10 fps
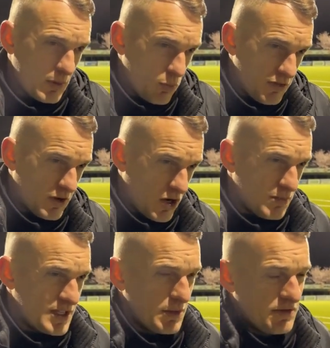With the
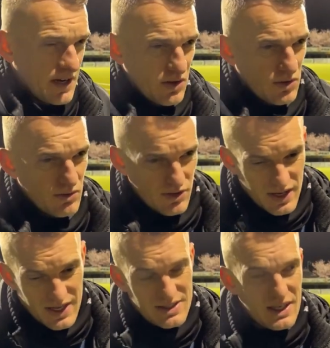cup semi-final, the
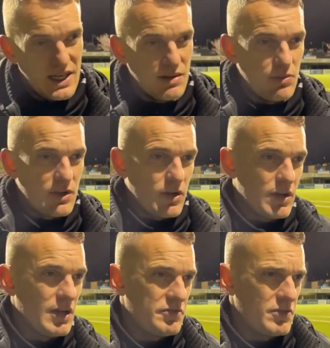next game we got to
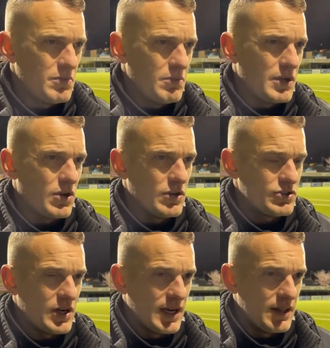lift them, and we got to
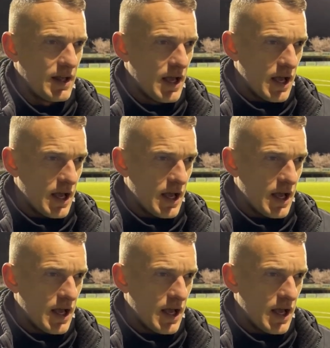try and